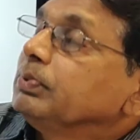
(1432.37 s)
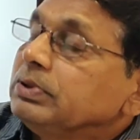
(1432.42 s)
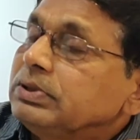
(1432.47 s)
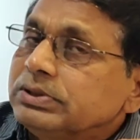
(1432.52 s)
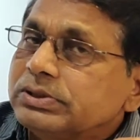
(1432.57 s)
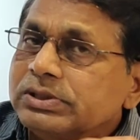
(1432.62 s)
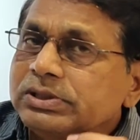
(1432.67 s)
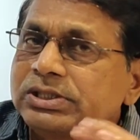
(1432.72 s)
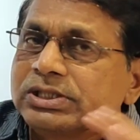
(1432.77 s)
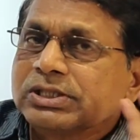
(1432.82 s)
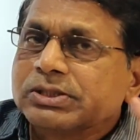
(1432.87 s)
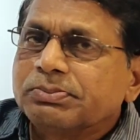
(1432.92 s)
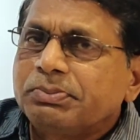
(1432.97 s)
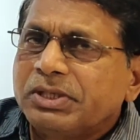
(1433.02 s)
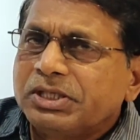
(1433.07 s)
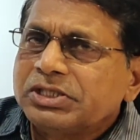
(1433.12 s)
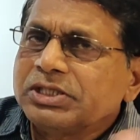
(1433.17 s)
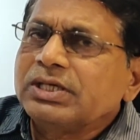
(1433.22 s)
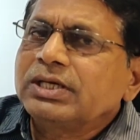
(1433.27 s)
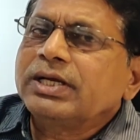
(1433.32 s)
This is a
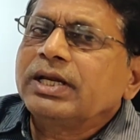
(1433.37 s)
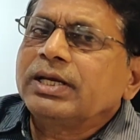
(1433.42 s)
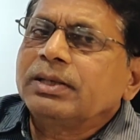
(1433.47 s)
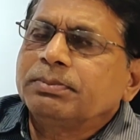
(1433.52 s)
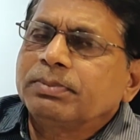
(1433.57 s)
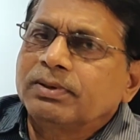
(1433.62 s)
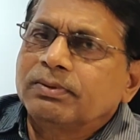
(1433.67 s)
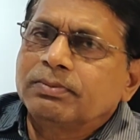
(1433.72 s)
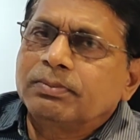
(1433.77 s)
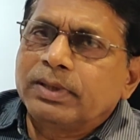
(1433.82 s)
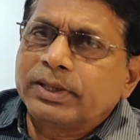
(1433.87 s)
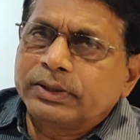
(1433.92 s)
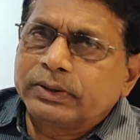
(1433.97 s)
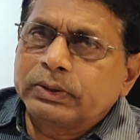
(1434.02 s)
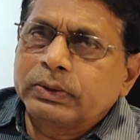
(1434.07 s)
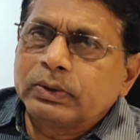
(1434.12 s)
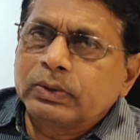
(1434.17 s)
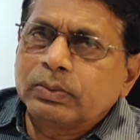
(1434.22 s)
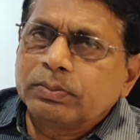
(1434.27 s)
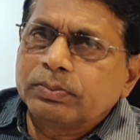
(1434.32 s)
special type of blood
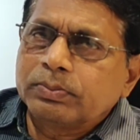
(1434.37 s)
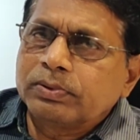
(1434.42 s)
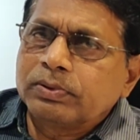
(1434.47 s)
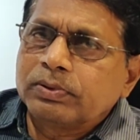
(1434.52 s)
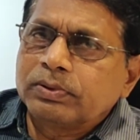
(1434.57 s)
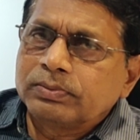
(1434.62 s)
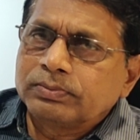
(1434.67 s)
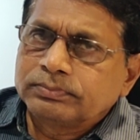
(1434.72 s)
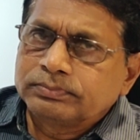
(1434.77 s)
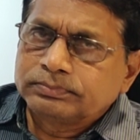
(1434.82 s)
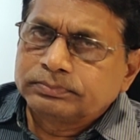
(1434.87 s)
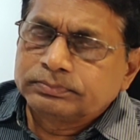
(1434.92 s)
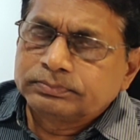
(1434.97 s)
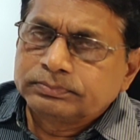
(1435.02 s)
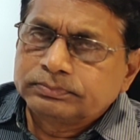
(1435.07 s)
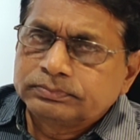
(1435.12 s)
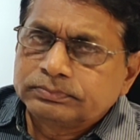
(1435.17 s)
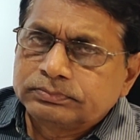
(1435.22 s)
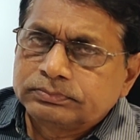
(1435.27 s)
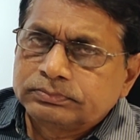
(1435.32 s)
group
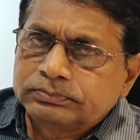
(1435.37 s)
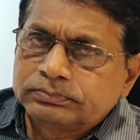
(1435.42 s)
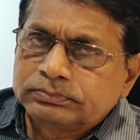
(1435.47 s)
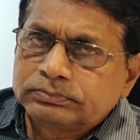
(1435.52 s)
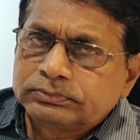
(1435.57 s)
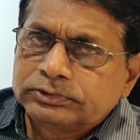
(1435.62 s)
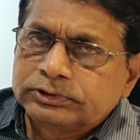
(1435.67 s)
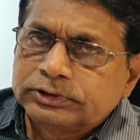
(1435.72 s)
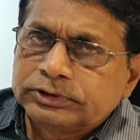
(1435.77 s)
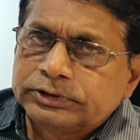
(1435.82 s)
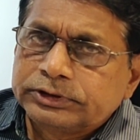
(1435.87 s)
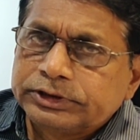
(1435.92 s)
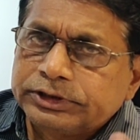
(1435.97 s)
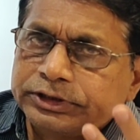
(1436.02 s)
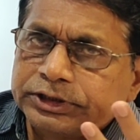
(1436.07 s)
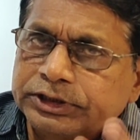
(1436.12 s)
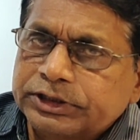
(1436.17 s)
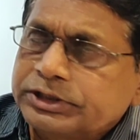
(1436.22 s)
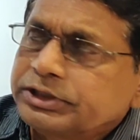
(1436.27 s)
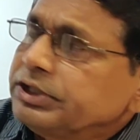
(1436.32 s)

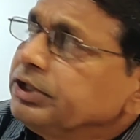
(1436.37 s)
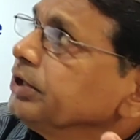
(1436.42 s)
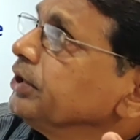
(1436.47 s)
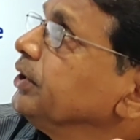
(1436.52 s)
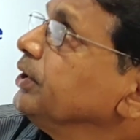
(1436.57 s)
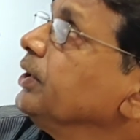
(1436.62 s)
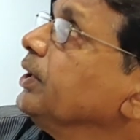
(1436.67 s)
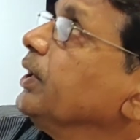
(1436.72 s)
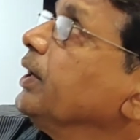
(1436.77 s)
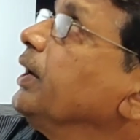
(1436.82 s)
detected in